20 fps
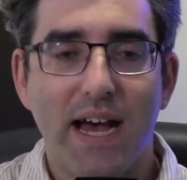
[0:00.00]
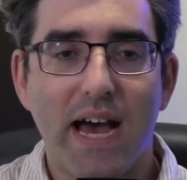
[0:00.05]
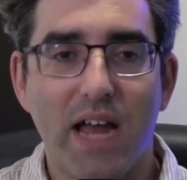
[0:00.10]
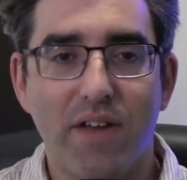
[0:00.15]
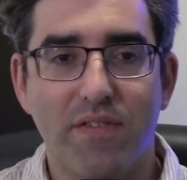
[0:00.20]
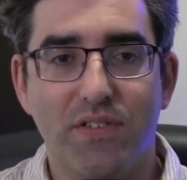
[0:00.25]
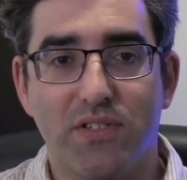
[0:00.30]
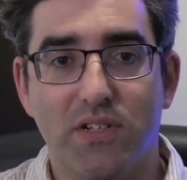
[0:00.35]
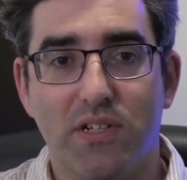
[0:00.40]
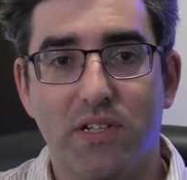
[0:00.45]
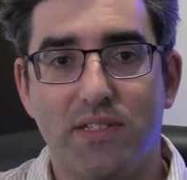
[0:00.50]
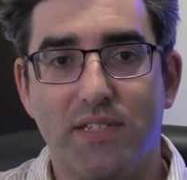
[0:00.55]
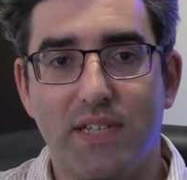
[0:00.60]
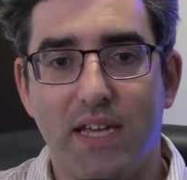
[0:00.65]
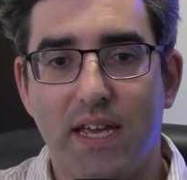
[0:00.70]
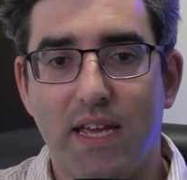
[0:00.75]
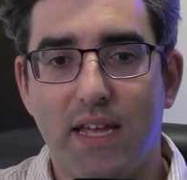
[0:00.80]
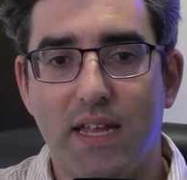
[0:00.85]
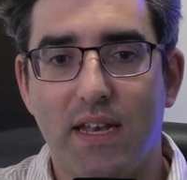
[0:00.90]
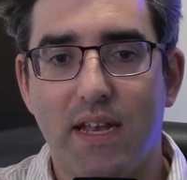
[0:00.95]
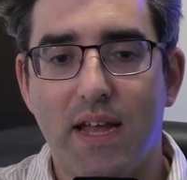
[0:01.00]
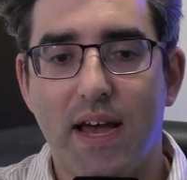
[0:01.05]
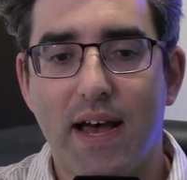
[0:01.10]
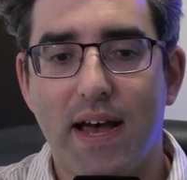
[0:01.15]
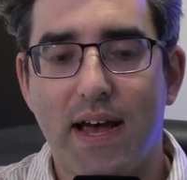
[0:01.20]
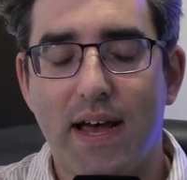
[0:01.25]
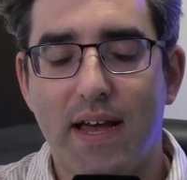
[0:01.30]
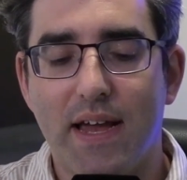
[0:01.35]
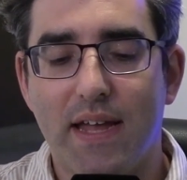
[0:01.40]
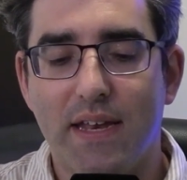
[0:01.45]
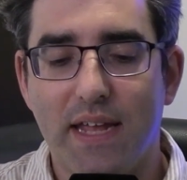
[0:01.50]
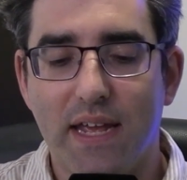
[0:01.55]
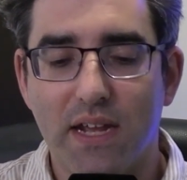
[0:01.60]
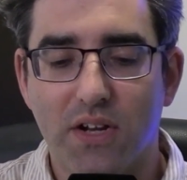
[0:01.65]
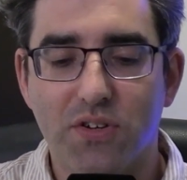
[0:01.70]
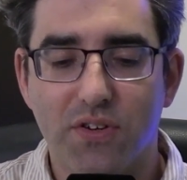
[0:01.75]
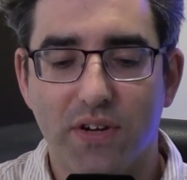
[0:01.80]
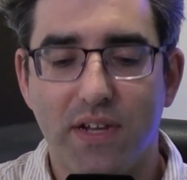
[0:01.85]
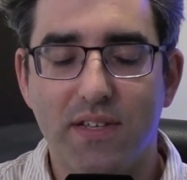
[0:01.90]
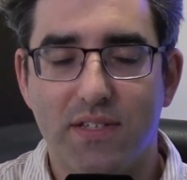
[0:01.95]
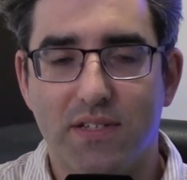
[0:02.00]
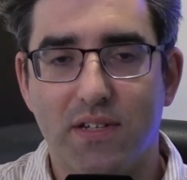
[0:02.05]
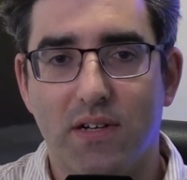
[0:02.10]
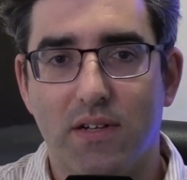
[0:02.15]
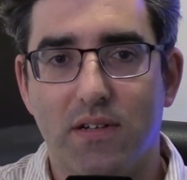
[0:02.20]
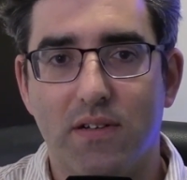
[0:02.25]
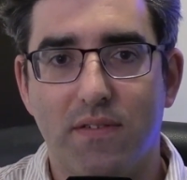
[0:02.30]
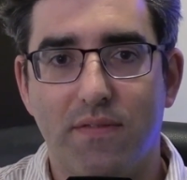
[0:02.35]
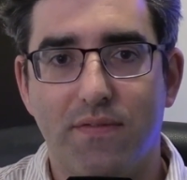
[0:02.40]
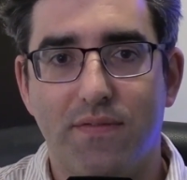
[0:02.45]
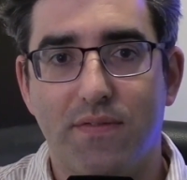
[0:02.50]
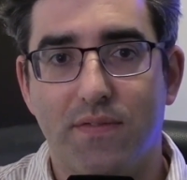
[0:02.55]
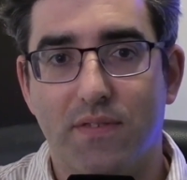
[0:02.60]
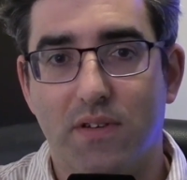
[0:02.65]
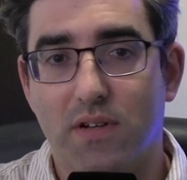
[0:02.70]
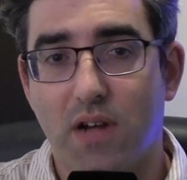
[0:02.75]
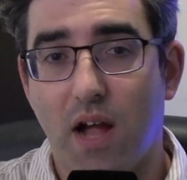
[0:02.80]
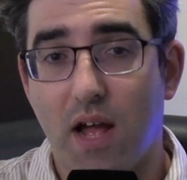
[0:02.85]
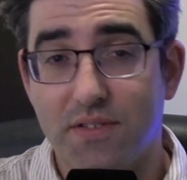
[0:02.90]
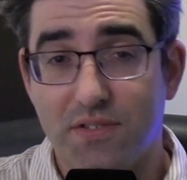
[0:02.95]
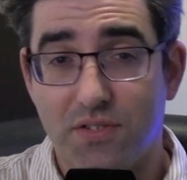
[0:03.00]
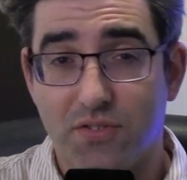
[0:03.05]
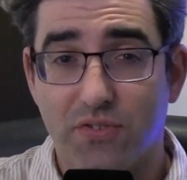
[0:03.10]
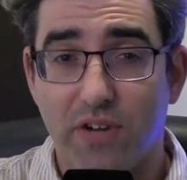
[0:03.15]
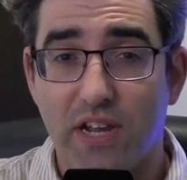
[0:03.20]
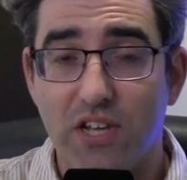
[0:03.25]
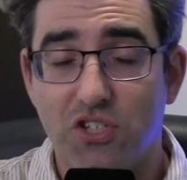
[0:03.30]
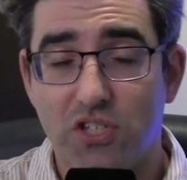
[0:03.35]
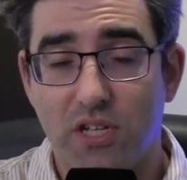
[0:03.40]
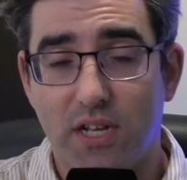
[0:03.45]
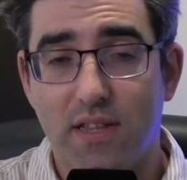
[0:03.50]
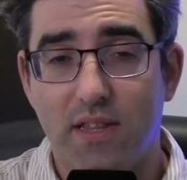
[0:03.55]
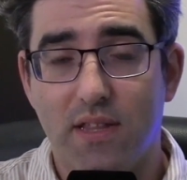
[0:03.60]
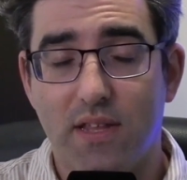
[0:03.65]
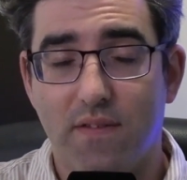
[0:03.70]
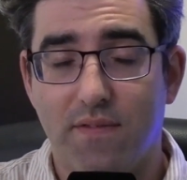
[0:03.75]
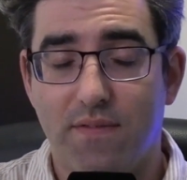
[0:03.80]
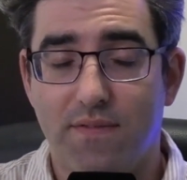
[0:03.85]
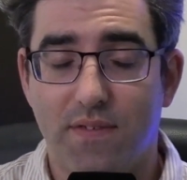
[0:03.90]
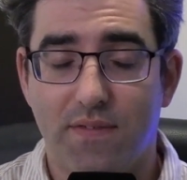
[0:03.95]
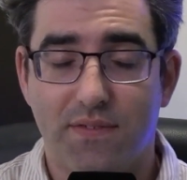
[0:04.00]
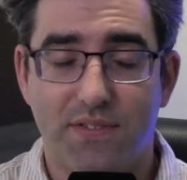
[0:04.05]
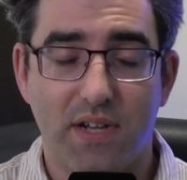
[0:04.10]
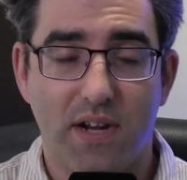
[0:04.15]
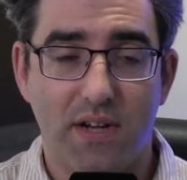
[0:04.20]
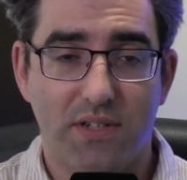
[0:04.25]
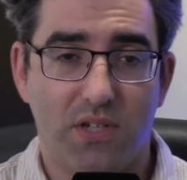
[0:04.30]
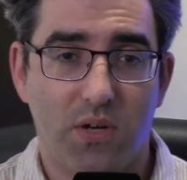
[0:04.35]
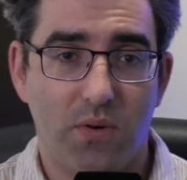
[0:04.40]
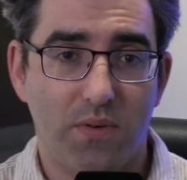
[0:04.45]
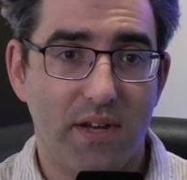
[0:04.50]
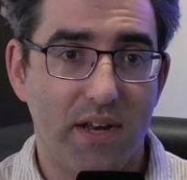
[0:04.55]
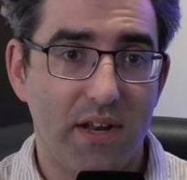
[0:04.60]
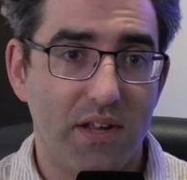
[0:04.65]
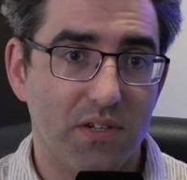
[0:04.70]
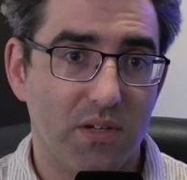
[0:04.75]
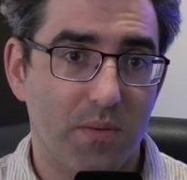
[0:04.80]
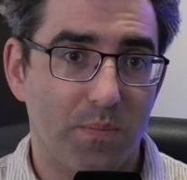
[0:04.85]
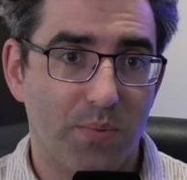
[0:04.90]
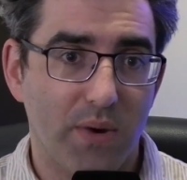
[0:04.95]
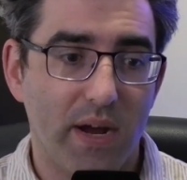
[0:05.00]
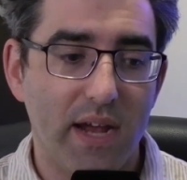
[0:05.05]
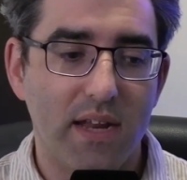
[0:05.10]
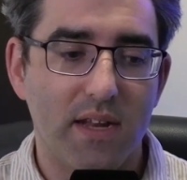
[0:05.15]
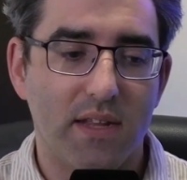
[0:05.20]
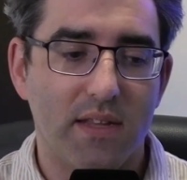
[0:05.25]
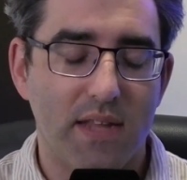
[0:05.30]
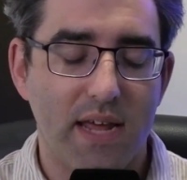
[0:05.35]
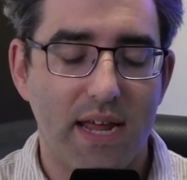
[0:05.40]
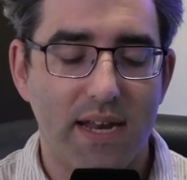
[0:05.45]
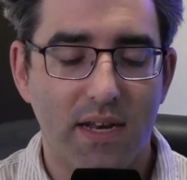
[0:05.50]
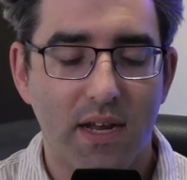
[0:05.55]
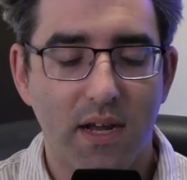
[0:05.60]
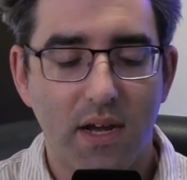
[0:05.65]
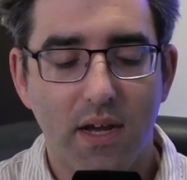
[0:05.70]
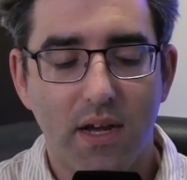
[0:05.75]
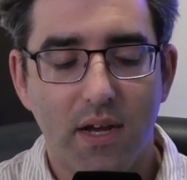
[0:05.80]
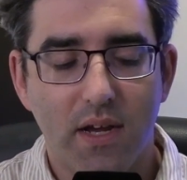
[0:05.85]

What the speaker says: and it results in an increase of concentration of serotonin in your brain. And then,